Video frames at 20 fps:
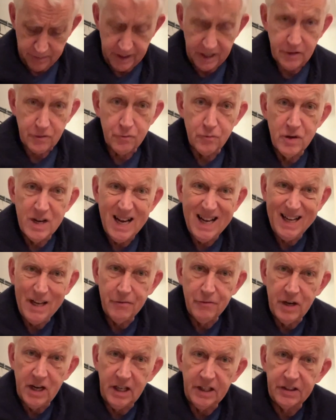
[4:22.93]
It's
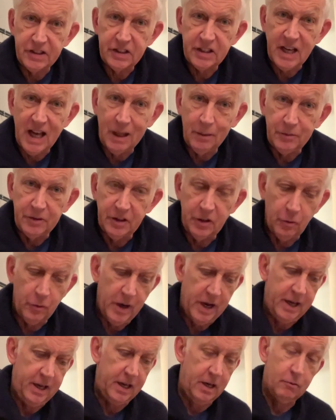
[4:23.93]
really sculpted
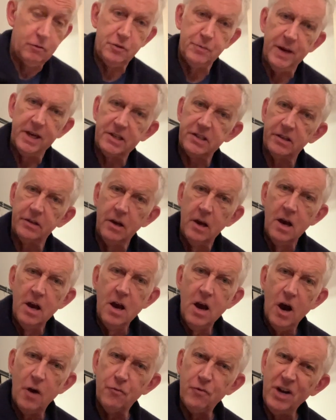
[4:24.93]
away here, which makes it
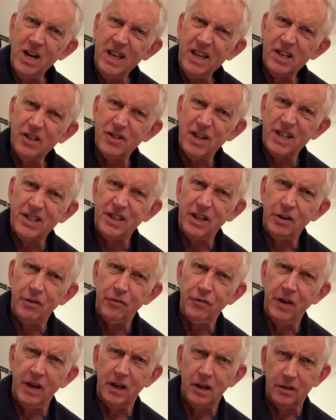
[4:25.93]
really interesting to
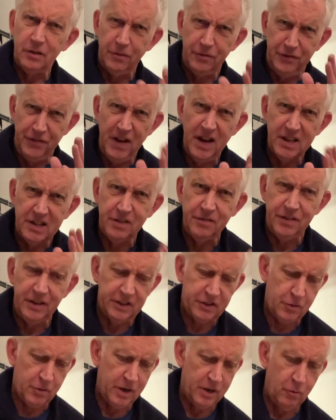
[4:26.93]
feel. At the first, it feels
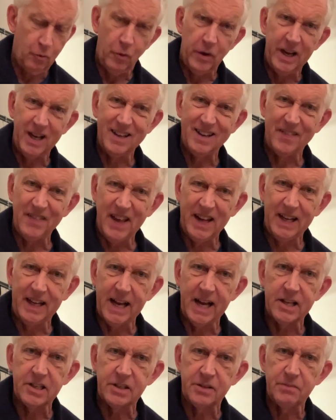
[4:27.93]
quite weird, and then it
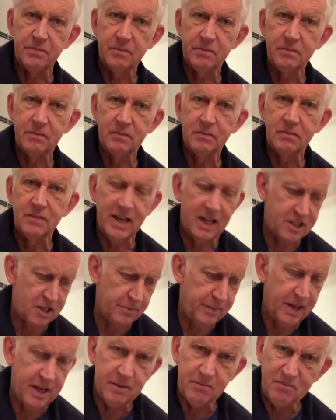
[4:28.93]
gets a
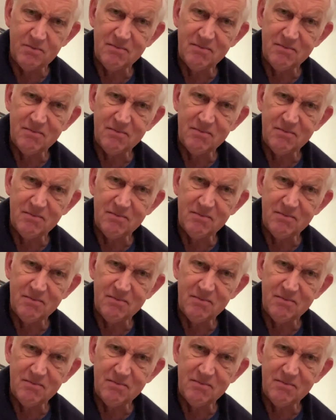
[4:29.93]
bit.